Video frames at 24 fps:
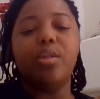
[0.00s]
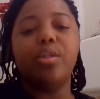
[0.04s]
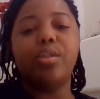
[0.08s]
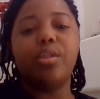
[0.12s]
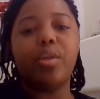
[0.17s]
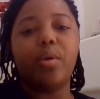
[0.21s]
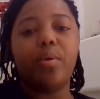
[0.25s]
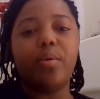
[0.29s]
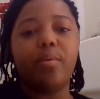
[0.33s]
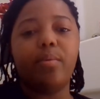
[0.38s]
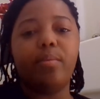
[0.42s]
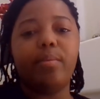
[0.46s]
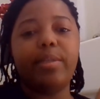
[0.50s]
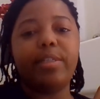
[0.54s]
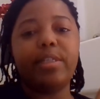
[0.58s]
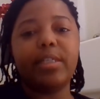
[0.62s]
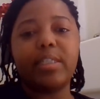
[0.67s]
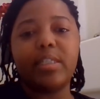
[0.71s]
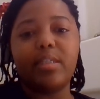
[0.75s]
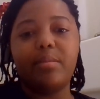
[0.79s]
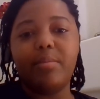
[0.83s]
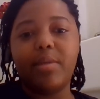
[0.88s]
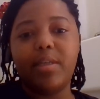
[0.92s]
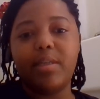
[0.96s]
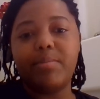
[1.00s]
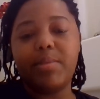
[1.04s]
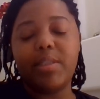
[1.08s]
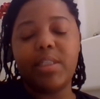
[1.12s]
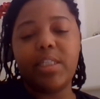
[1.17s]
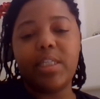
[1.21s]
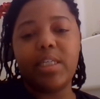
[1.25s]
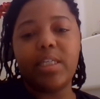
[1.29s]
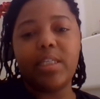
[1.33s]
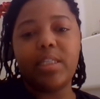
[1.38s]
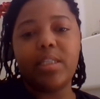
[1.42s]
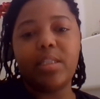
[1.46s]
So we took some
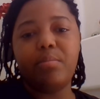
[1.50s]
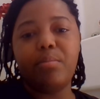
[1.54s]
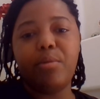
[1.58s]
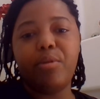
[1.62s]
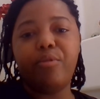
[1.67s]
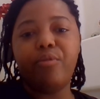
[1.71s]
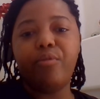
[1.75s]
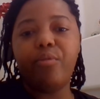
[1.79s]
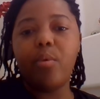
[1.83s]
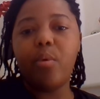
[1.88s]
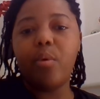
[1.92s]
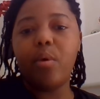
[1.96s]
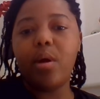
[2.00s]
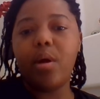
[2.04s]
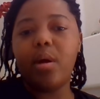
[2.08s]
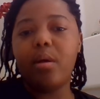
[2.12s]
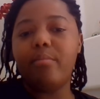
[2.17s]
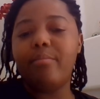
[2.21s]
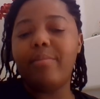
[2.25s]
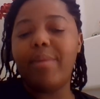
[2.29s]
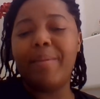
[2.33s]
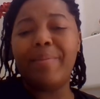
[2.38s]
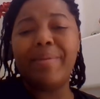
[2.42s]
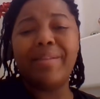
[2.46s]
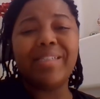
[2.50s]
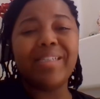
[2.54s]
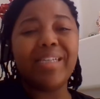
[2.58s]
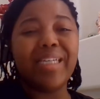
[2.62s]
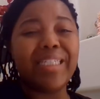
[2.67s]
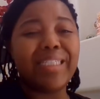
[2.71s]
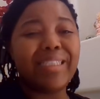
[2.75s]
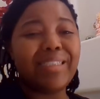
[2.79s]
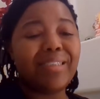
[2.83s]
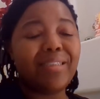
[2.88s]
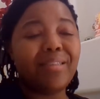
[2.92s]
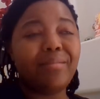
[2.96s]
images before, maybe
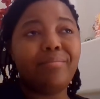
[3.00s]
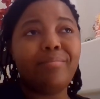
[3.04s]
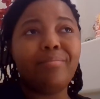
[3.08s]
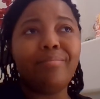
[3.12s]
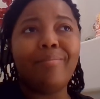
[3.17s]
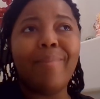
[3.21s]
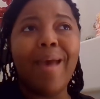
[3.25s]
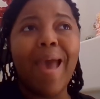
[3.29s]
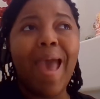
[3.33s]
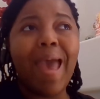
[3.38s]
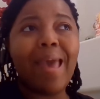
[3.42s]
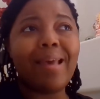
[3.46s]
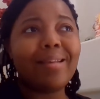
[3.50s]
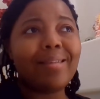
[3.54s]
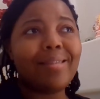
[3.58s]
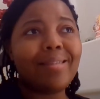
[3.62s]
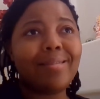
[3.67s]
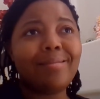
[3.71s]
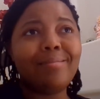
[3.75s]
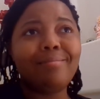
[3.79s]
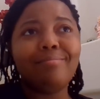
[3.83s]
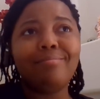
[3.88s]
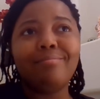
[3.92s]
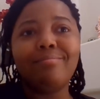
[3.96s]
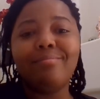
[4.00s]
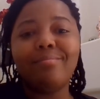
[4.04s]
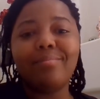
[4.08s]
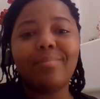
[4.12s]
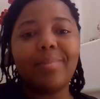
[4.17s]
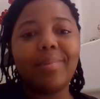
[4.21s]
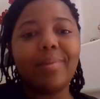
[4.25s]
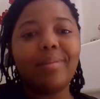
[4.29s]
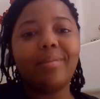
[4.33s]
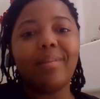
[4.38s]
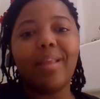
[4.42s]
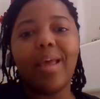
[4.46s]
took max
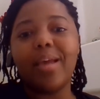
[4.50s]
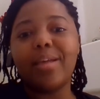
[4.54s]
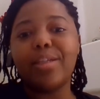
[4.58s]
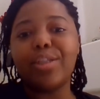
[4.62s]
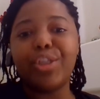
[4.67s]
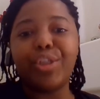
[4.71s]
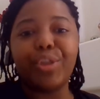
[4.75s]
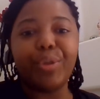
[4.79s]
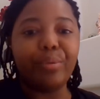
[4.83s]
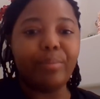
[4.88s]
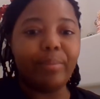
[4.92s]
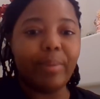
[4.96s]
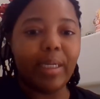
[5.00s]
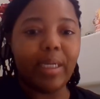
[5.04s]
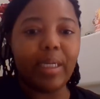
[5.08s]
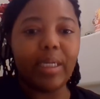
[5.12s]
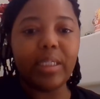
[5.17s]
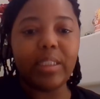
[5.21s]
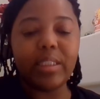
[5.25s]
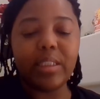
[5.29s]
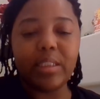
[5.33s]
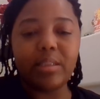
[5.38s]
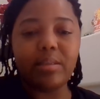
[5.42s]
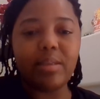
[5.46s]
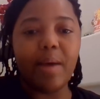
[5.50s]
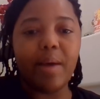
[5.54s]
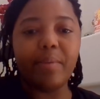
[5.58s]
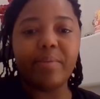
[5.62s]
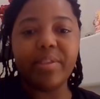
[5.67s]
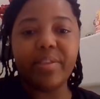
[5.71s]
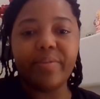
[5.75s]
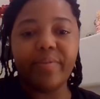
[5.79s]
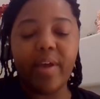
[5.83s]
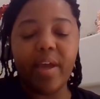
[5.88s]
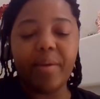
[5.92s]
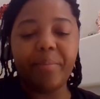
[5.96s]
like 2 minutes. That
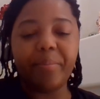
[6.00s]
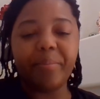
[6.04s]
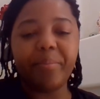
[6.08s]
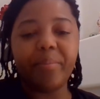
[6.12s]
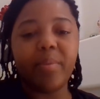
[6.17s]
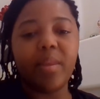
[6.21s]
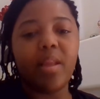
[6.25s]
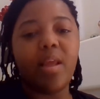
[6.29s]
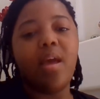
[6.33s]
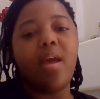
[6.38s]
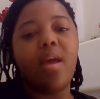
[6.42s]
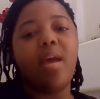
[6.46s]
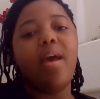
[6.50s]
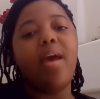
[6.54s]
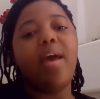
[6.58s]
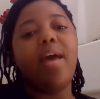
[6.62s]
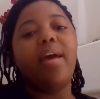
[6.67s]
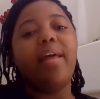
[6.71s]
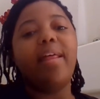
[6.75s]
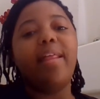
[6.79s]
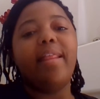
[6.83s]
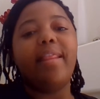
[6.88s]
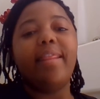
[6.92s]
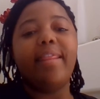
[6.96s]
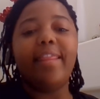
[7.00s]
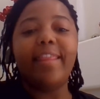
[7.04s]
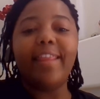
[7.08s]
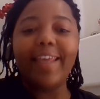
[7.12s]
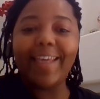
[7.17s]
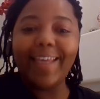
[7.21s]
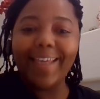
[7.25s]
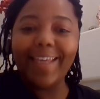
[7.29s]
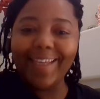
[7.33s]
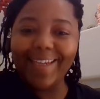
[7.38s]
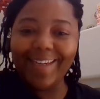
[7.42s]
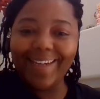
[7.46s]
was fine.
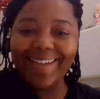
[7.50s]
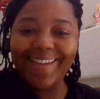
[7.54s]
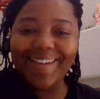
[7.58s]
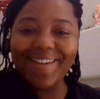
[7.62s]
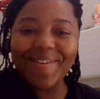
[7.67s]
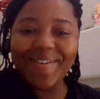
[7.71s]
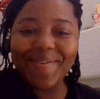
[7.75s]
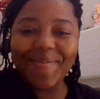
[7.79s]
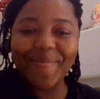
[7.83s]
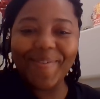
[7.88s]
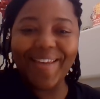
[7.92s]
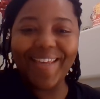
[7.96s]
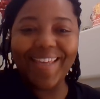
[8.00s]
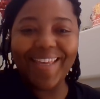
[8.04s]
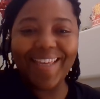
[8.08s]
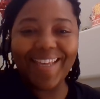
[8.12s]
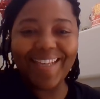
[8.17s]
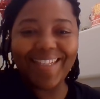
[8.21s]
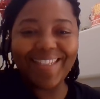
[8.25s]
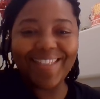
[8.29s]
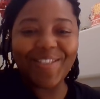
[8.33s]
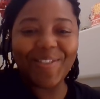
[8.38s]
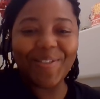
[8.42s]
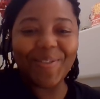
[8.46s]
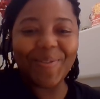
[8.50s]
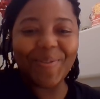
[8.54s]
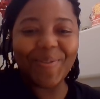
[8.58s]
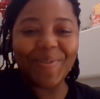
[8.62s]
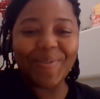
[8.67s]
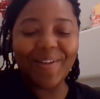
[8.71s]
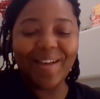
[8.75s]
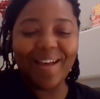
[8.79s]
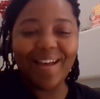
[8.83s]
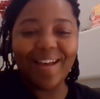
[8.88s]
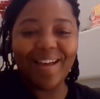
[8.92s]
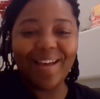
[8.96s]
Then we get
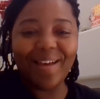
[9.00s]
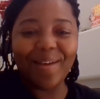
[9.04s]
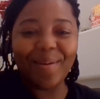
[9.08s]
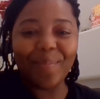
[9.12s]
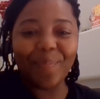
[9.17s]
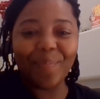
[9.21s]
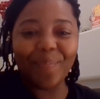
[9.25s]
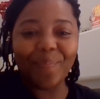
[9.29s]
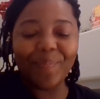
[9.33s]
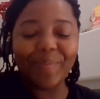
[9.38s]
to I